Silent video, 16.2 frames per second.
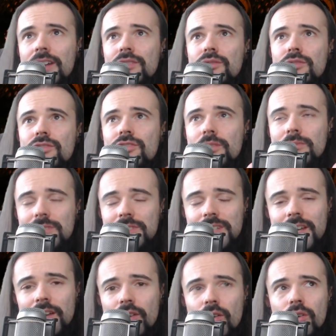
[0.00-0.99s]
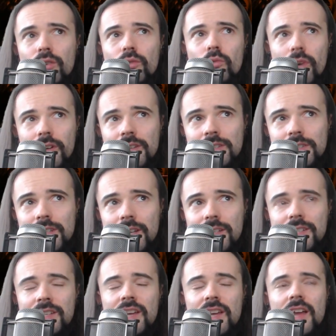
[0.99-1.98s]
I do stream daily on working
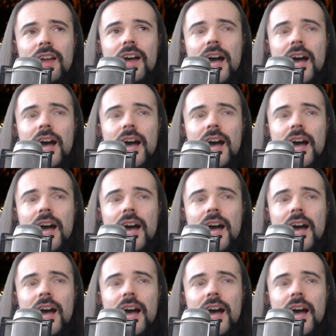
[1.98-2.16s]
days.